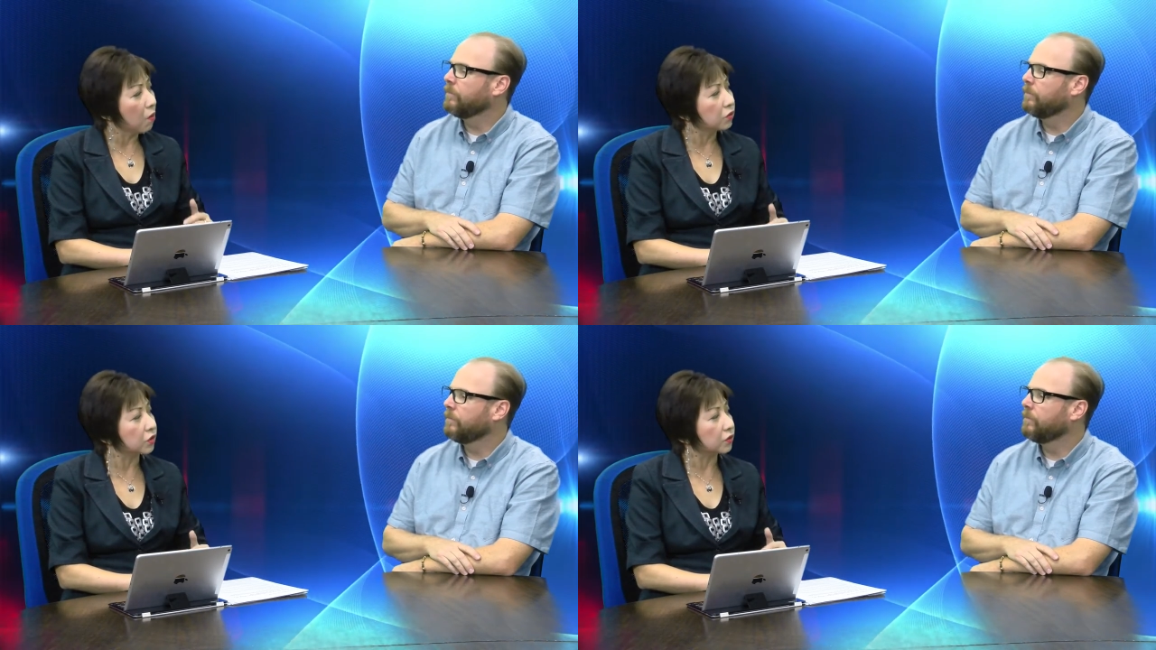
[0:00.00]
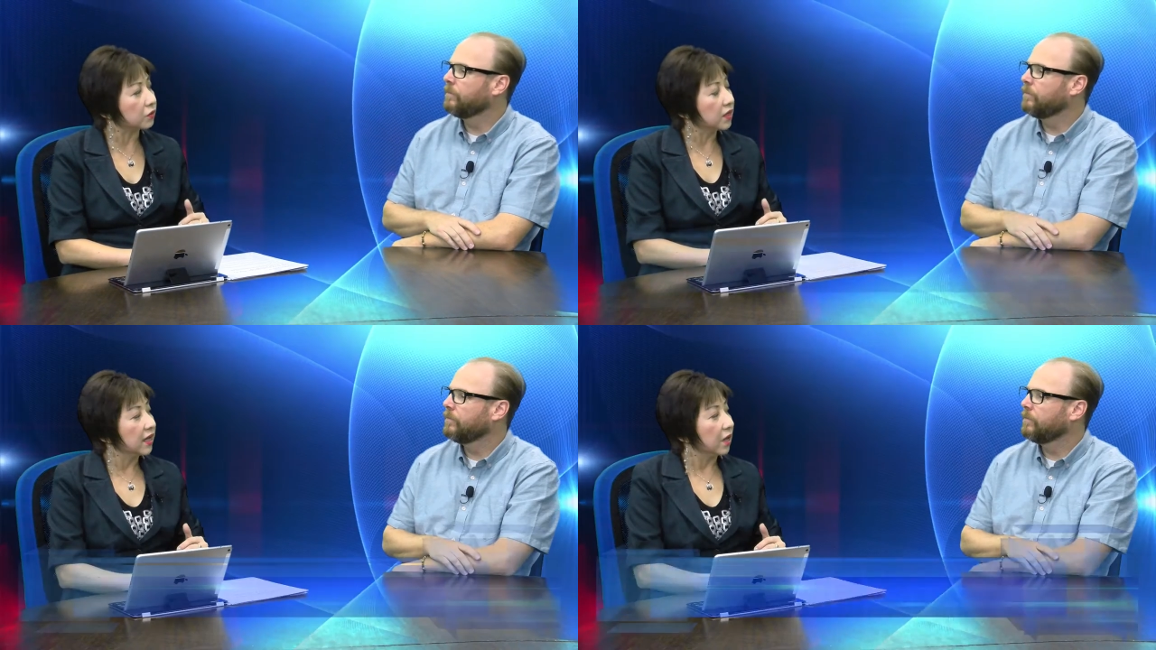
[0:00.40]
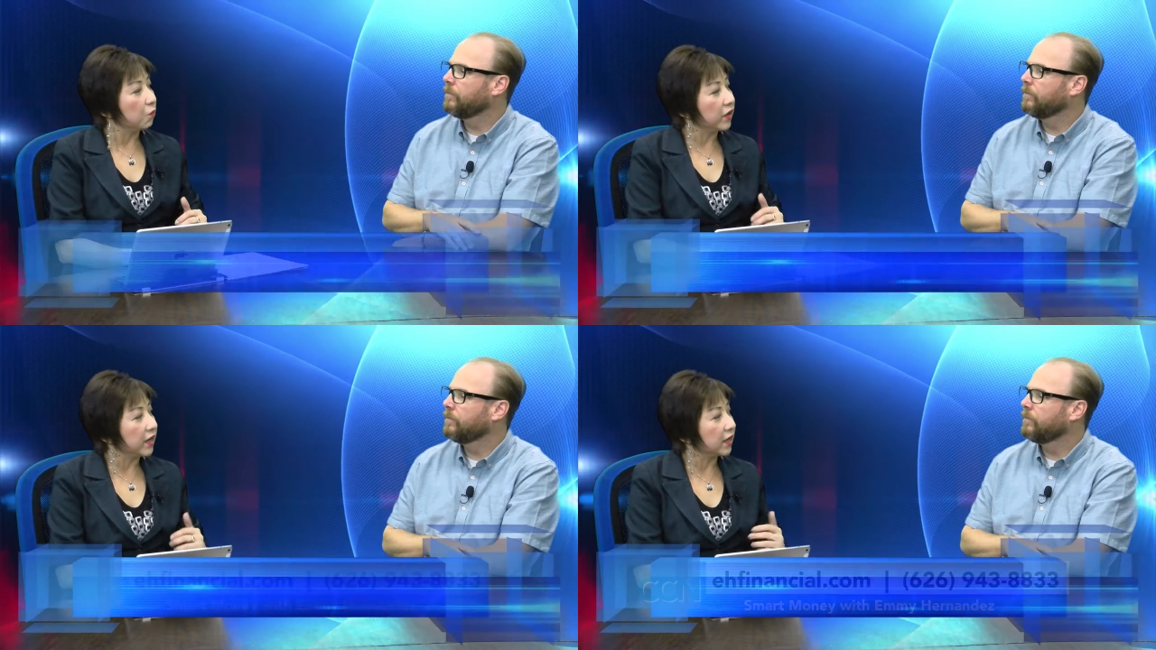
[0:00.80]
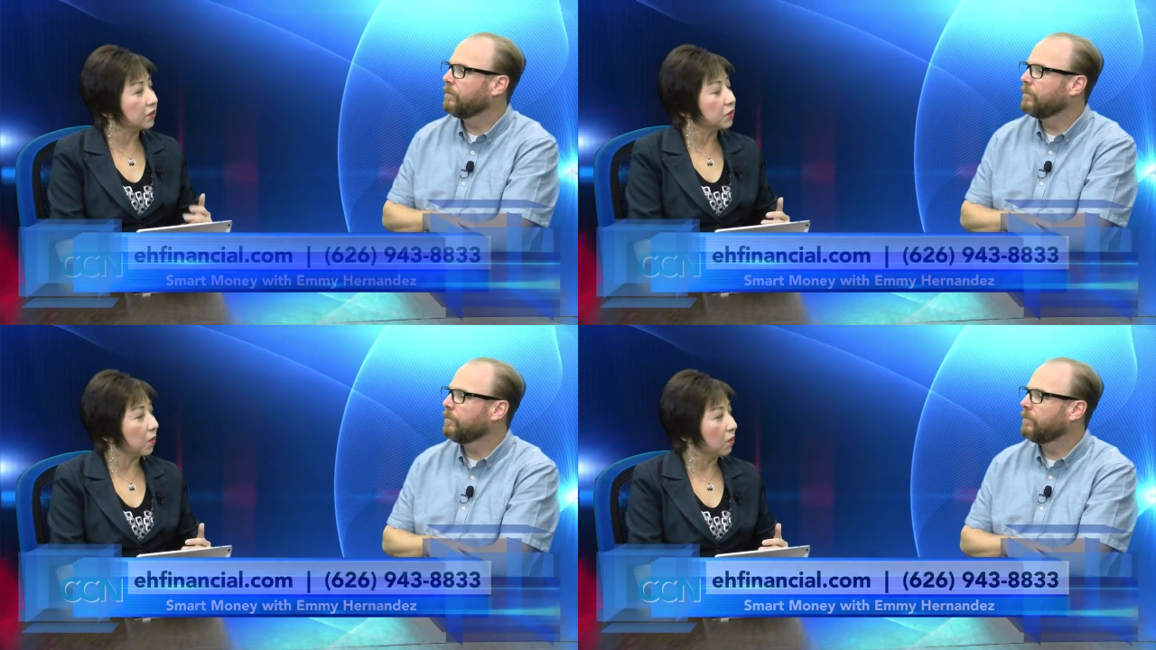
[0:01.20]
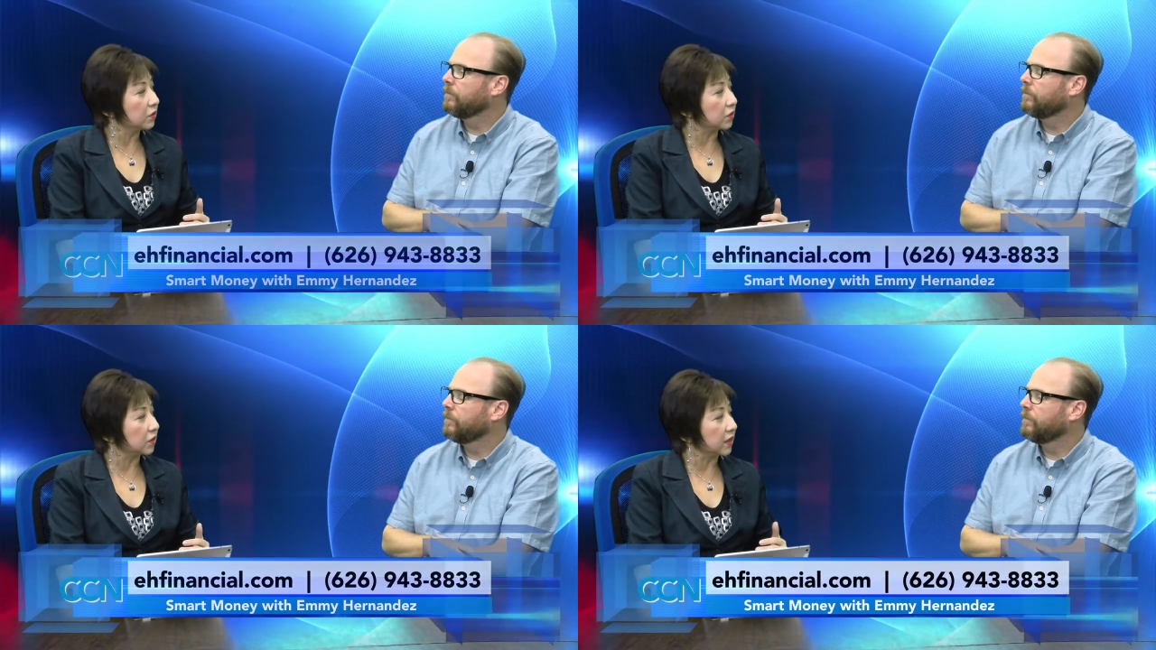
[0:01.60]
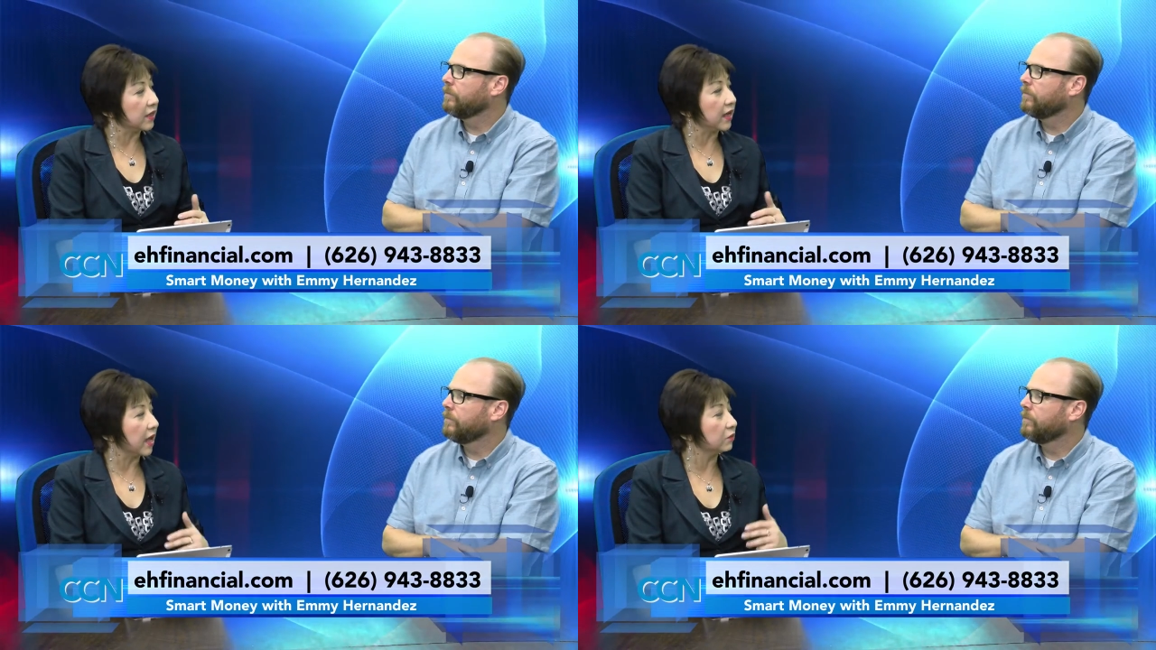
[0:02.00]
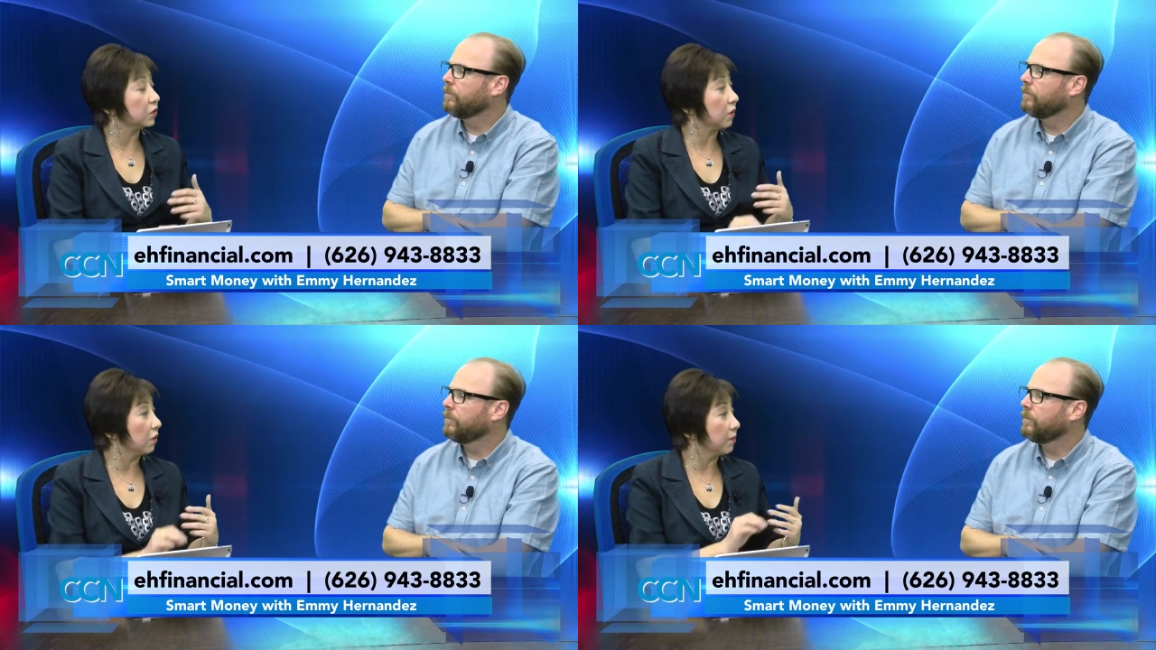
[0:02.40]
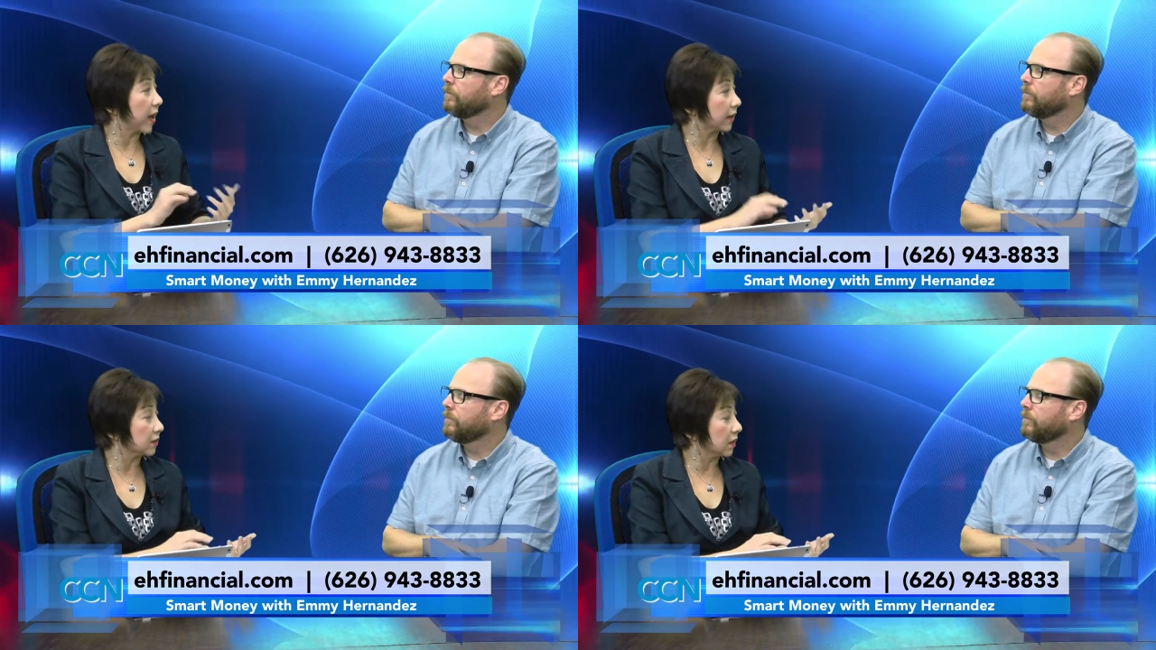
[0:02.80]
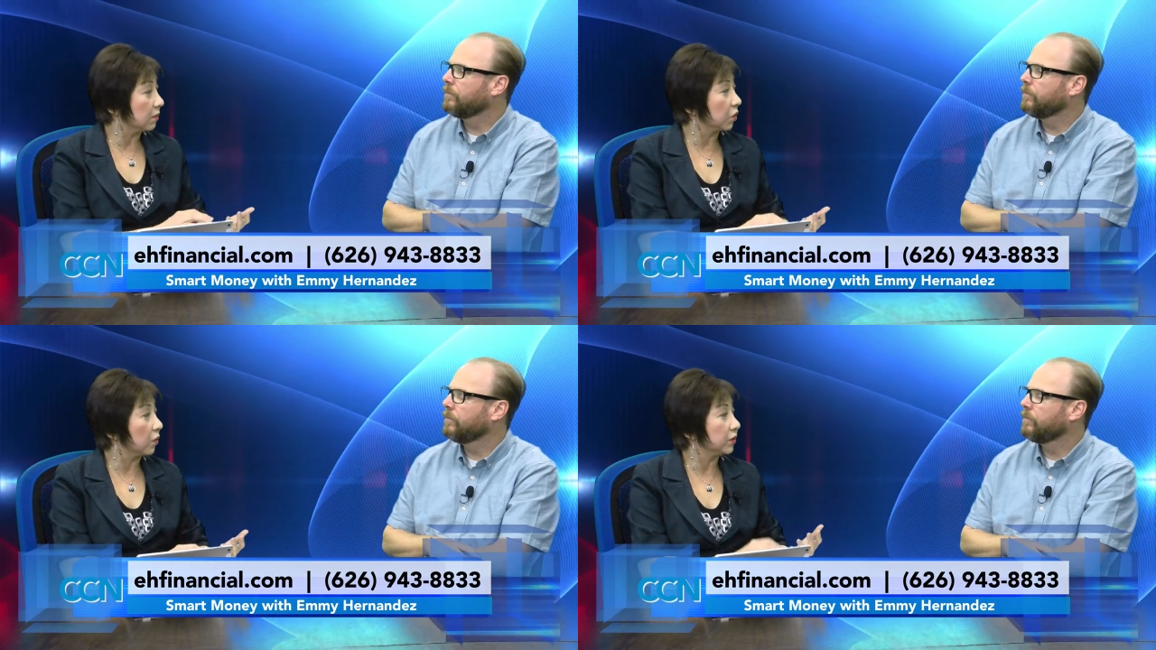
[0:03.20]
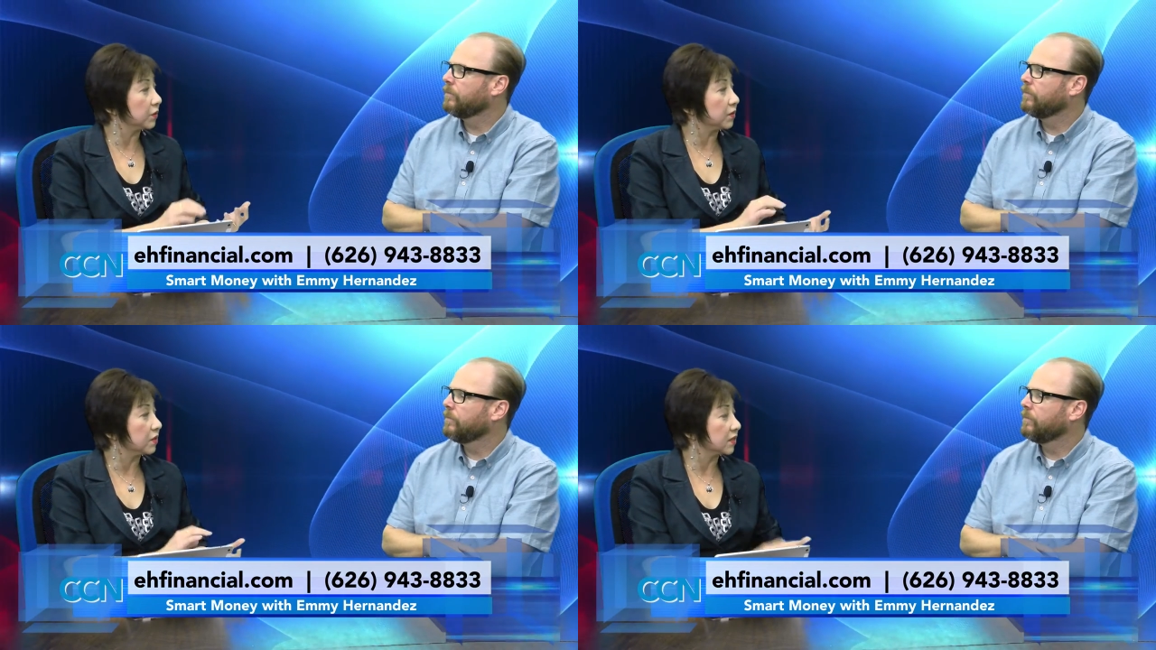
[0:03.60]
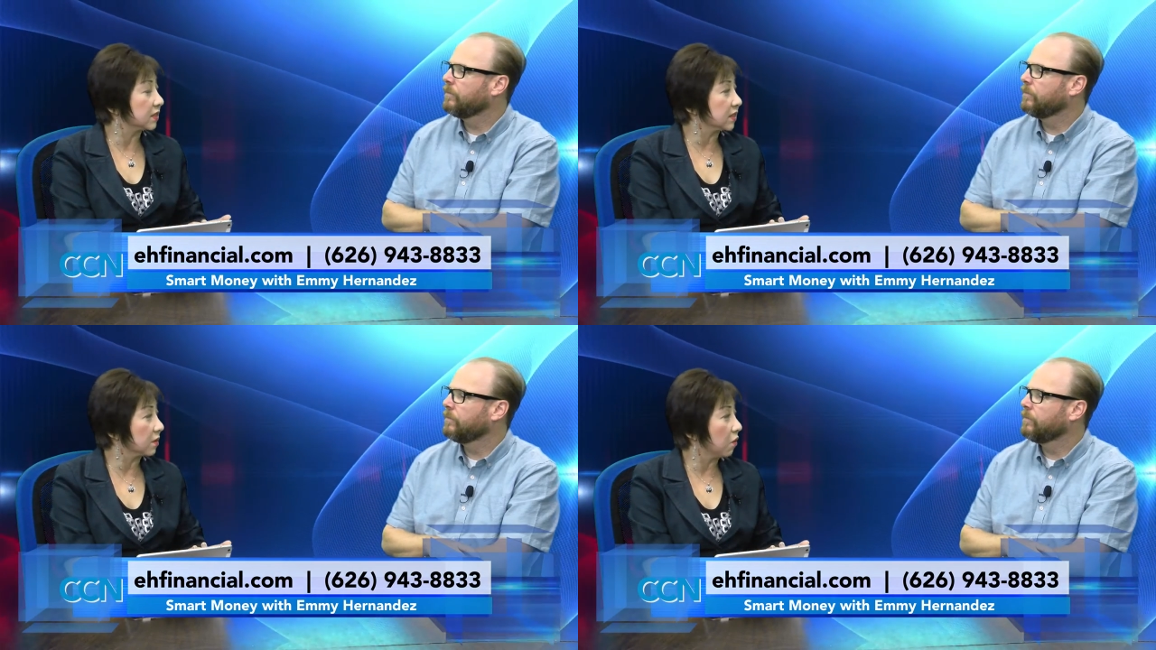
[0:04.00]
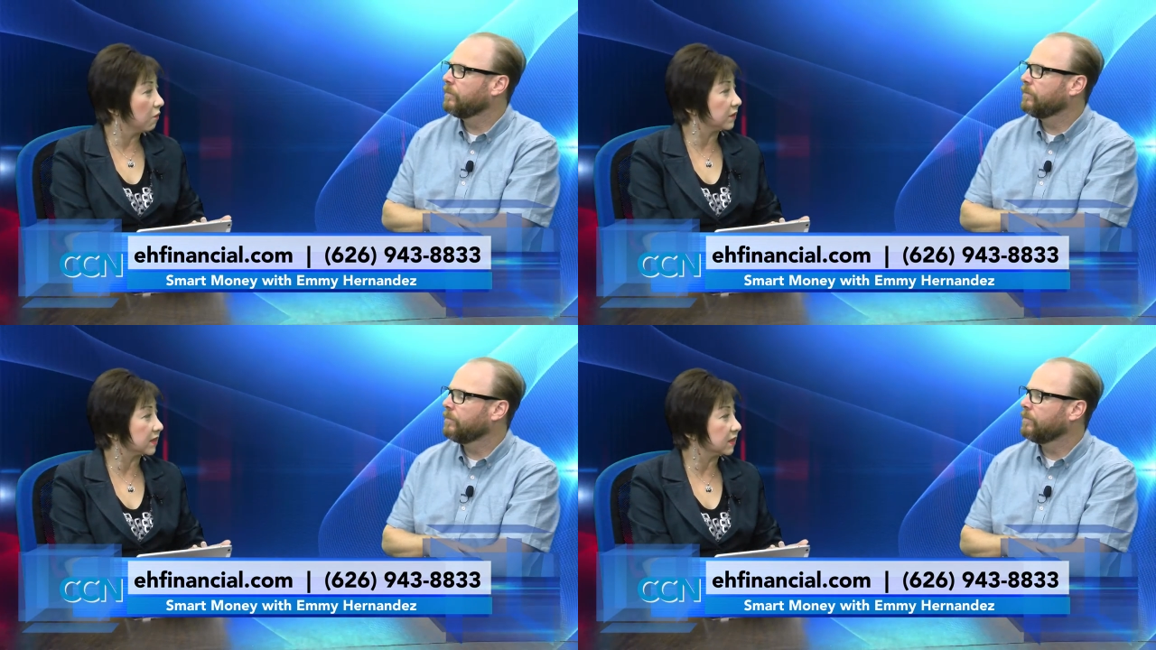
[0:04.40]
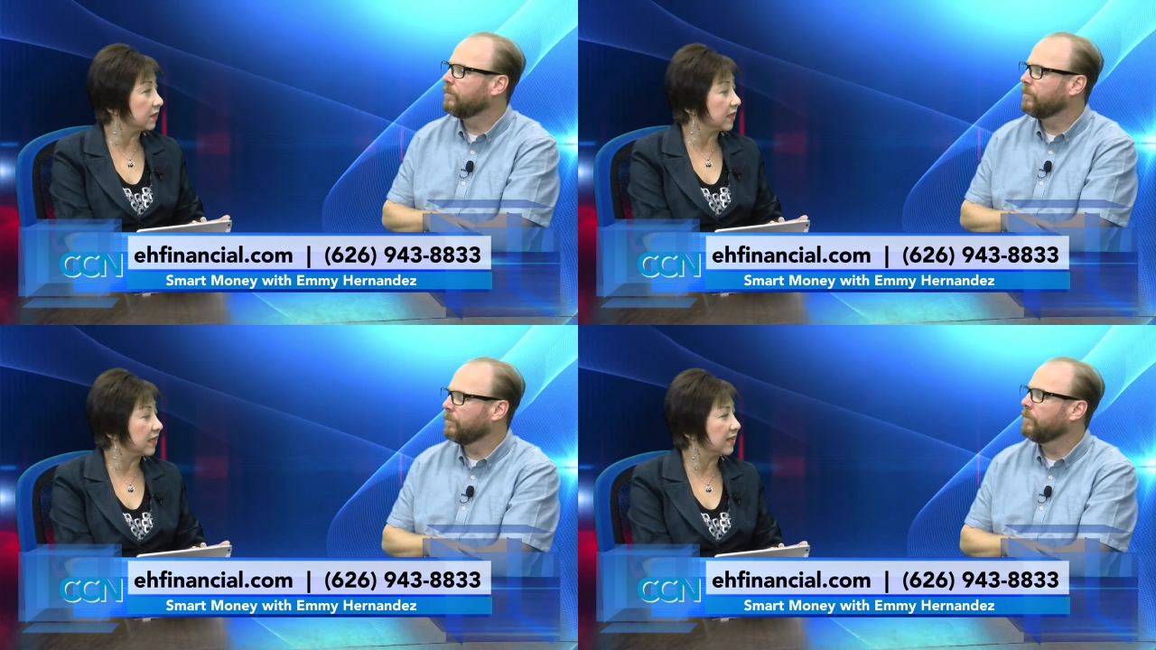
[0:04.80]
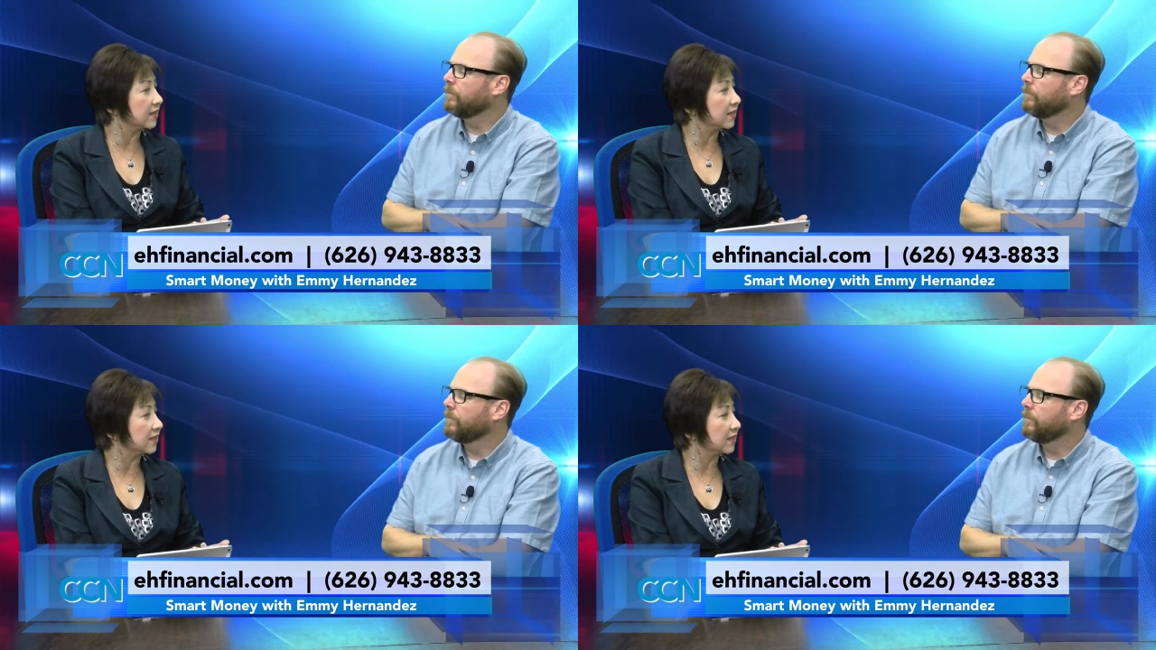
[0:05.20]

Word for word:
Speaker 1: older and when they get to older and they have to go back and um, go into a nursing home facility mm-hmm.